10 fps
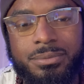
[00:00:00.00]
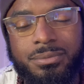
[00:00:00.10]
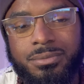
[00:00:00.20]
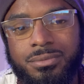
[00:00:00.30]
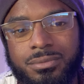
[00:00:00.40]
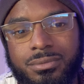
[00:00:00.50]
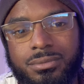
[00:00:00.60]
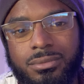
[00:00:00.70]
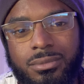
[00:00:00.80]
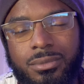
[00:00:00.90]

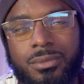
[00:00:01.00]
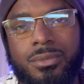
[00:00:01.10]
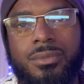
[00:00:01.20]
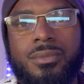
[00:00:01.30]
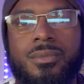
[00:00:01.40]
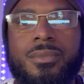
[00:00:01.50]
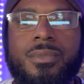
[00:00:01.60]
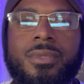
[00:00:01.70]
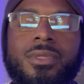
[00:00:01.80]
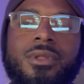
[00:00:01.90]

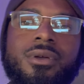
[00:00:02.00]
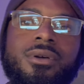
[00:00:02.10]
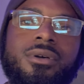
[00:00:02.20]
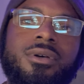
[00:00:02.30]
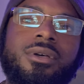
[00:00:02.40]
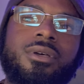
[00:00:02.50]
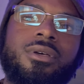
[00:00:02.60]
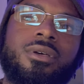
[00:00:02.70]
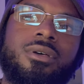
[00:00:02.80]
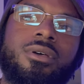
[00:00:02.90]

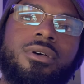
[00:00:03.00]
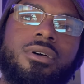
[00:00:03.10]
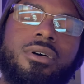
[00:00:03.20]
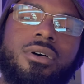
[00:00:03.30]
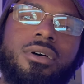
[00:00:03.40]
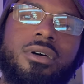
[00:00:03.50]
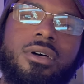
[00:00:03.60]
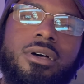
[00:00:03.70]
Nobody speaks.